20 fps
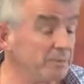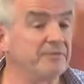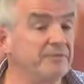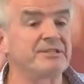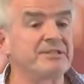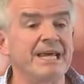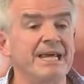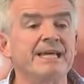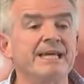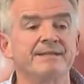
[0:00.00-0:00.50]
we've
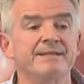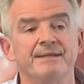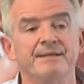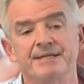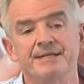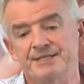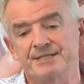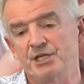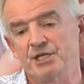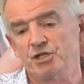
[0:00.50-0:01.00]
taken the
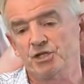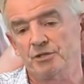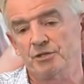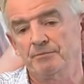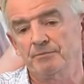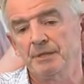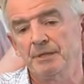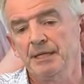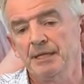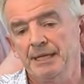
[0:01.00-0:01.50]

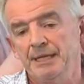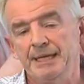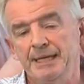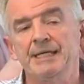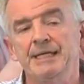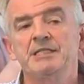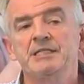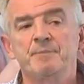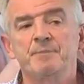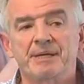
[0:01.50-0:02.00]
decision
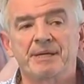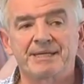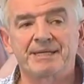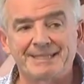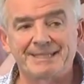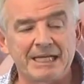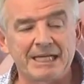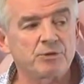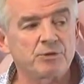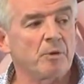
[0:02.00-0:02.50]
is because
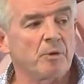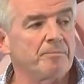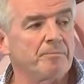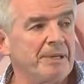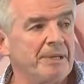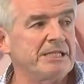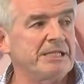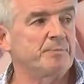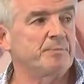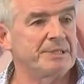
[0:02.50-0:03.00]
that's what
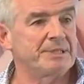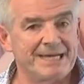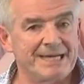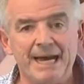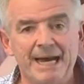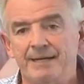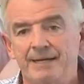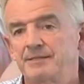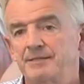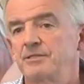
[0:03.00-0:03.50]
best
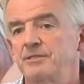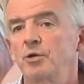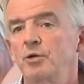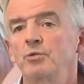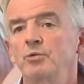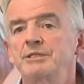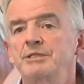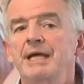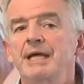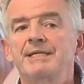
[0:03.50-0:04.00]
protects
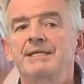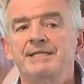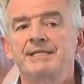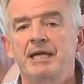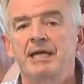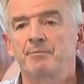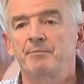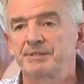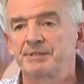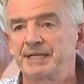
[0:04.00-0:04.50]
those
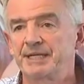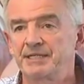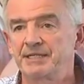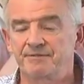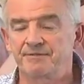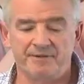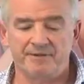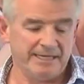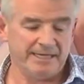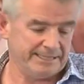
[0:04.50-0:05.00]
98%
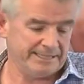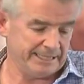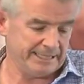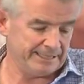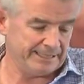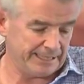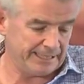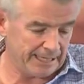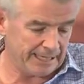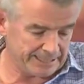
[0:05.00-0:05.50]
of flights
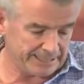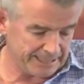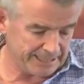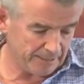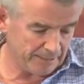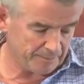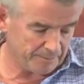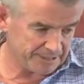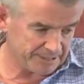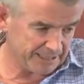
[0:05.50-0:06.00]
and the
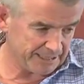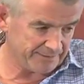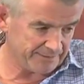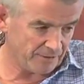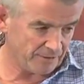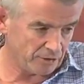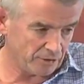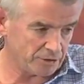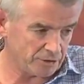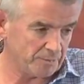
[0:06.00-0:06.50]
98% of
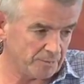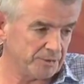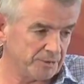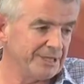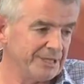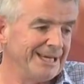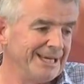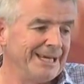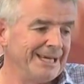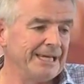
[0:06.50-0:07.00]
customers.
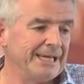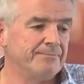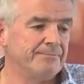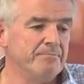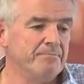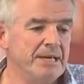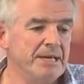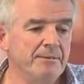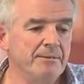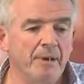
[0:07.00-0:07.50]
It
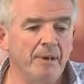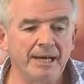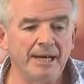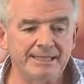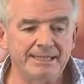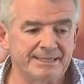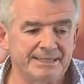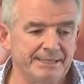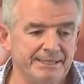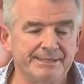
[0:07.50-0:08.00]

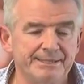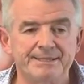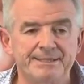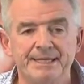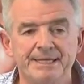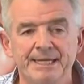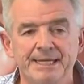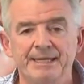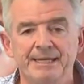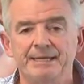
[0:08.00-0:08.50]
minimises
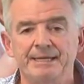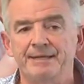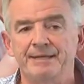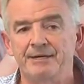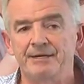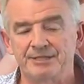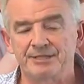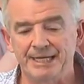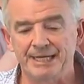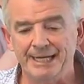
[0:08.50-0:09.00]
the,
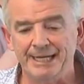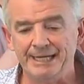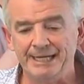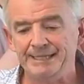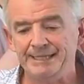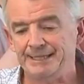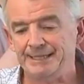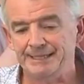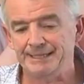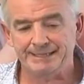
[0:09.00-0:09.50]
their
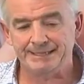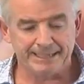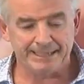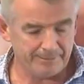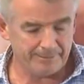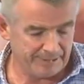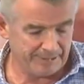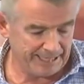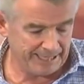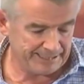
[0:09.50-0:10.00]
delays and it
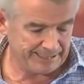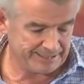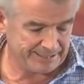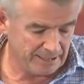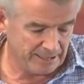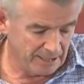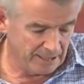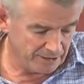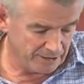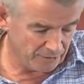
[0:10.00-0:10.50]
eliminates
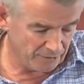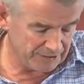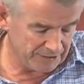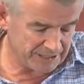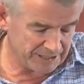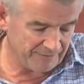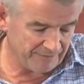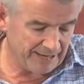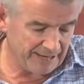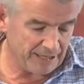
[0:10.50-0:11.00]
the
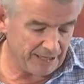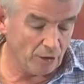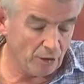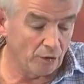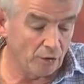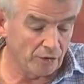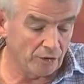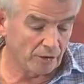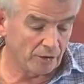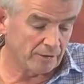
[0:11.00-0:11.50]
risk of any
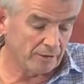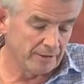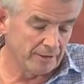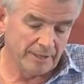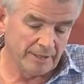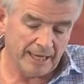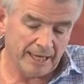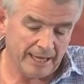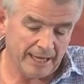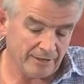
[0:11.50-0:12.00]
other
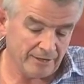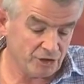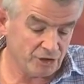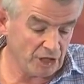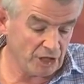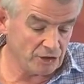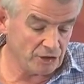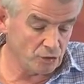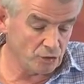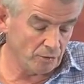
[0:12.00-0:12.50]
uh,
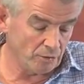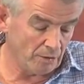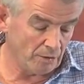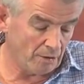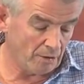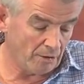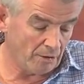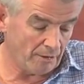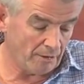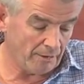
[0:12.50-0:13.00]
schedule
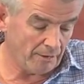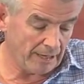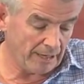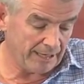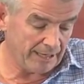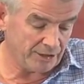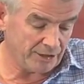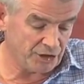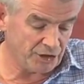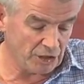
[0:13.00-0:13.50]
or
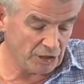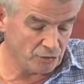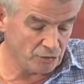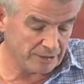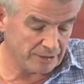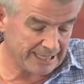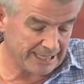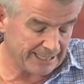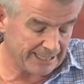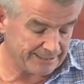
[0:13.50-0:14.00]
uh,
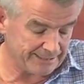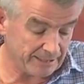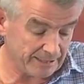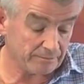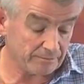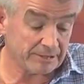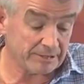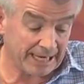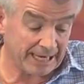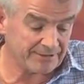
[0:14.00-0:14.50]
scheduled cancel-
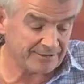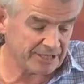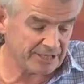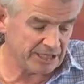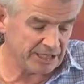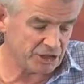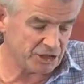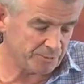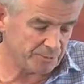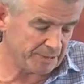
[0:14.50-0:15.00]

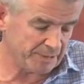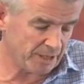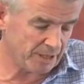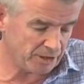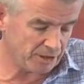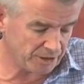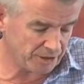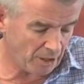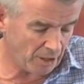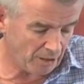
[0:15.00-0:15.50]
cancellations
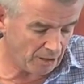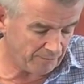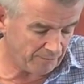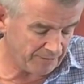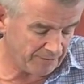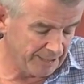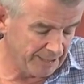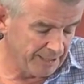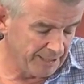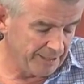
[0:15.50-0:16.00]
because
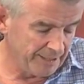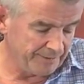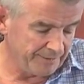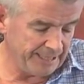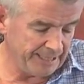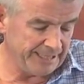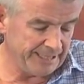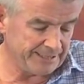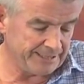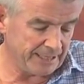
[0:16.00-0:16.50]
of
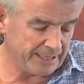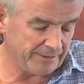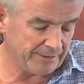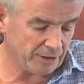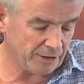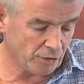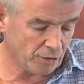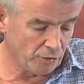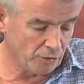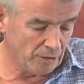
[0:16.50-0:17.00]
these, uh,
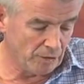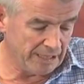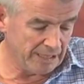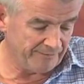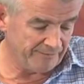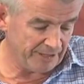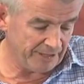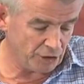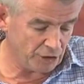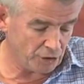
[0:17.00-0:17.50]
the crew
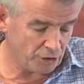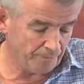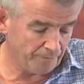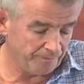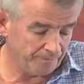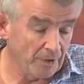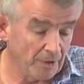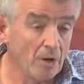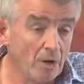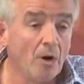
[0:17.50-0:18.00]
leave issue.
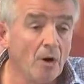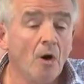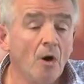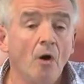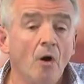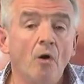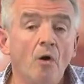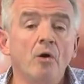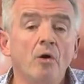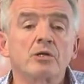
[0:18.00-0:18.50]

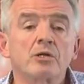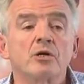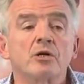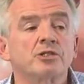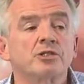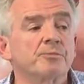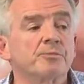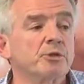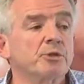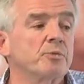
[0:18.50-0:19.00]
All
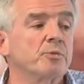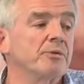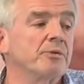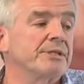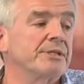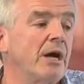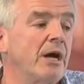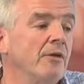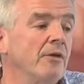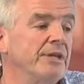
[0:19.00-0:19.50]
customers will
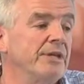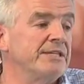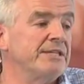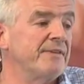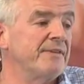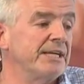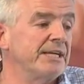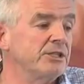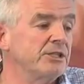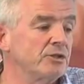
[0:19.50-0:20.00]
rec- on these
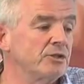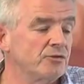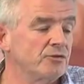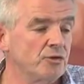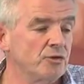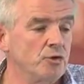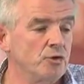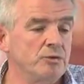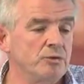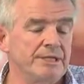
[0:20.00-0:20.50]
flights
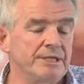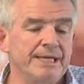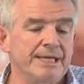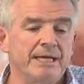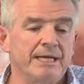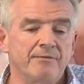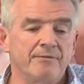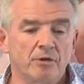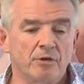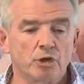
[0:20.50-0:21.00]
through to the
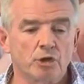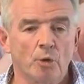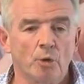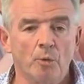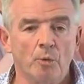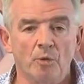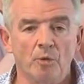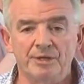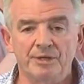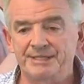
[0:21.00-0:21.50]
end of October
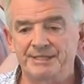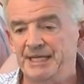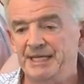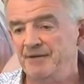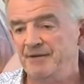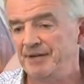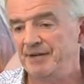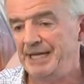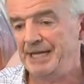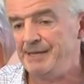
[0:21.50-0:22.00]
will
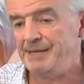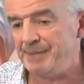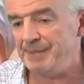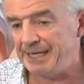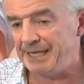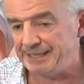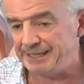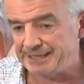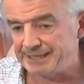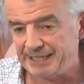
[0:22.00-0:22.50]
receive an
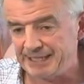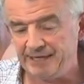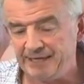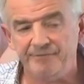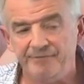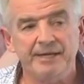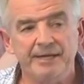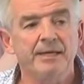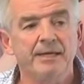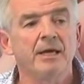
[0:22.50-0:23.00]
email this
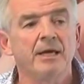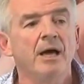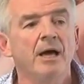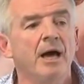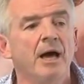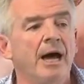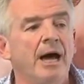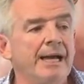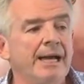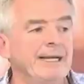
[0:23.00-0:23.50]
evening
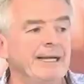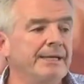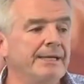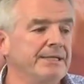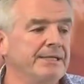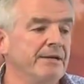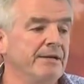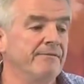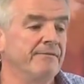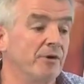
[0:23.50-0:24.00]

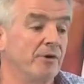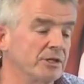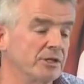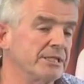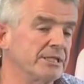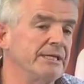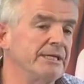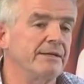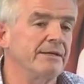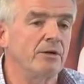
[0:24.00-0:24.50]
highlighting
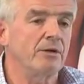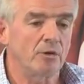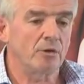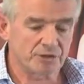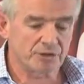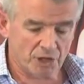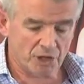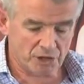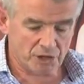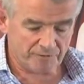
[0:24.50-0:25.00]
firstly the
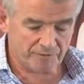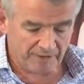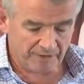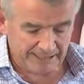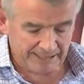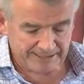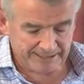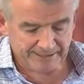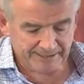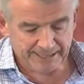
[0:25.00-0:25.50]
alternative
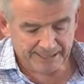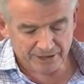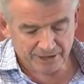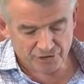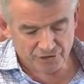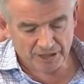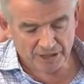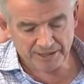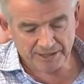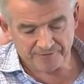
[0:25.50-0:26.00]
flights that they can
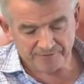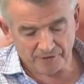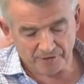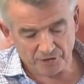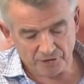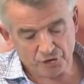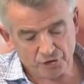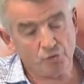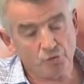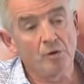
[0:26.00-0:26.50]

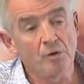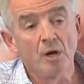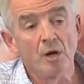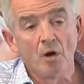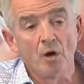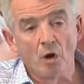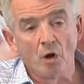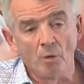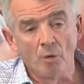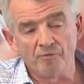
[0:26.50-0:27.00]
transfer to,
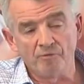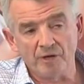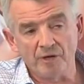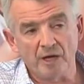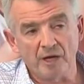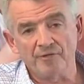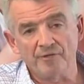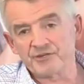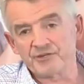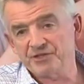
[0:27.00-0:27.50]
hopefully
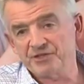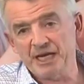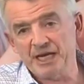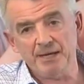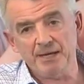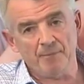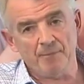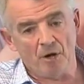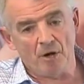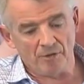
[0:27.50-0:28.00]
on the
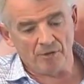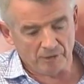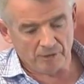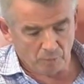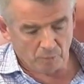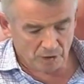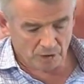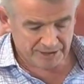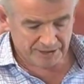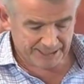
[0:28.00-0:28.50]
same or at
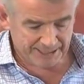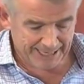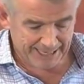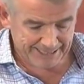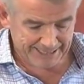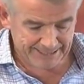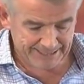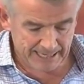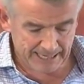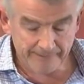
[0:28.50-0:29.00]
worst the
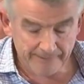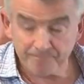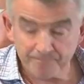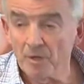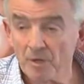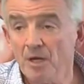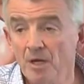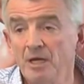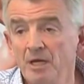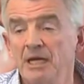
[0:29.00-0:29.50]
next day.
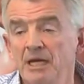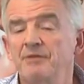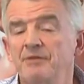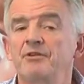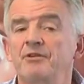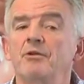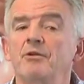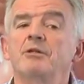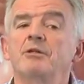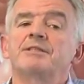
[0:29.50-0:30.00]
If
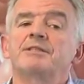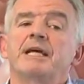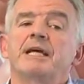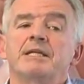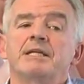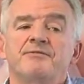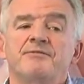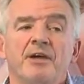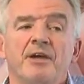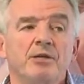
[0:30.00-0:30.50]
they're not
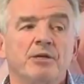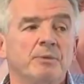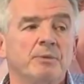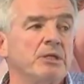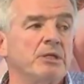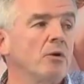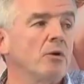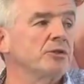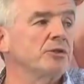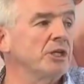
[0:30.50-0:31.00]
satisfied with
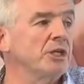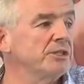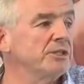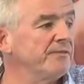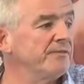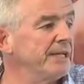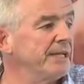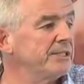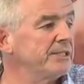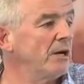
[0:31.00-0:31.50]
the alternative
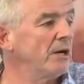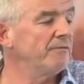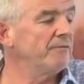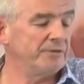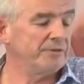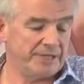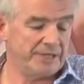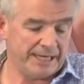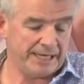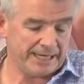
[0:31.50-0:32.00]
flights
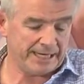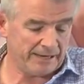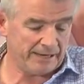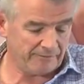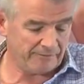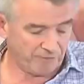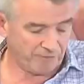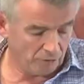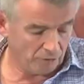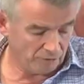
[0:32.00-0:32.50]
offered, they can have
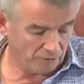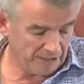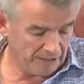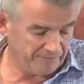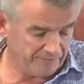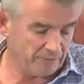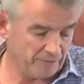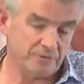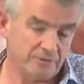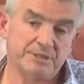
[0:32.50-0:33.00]
a full
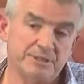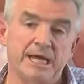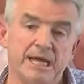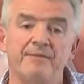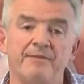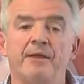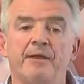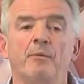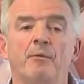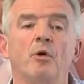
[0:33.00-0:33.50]
refund
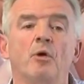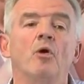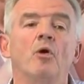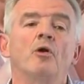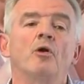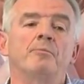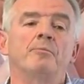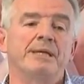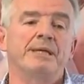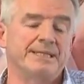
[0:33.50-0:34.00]
and they will
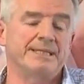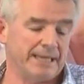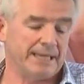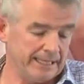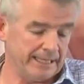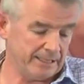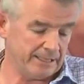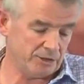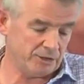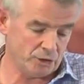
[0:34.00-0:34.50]
all be
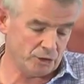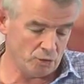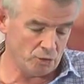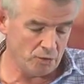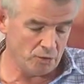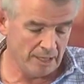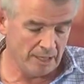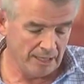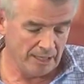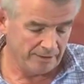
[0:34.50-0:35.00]
entitled
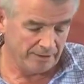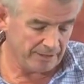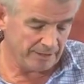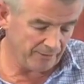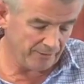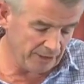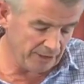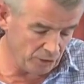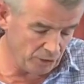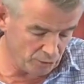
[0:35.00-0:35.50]
to
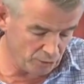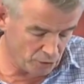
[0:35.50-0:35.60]
their EU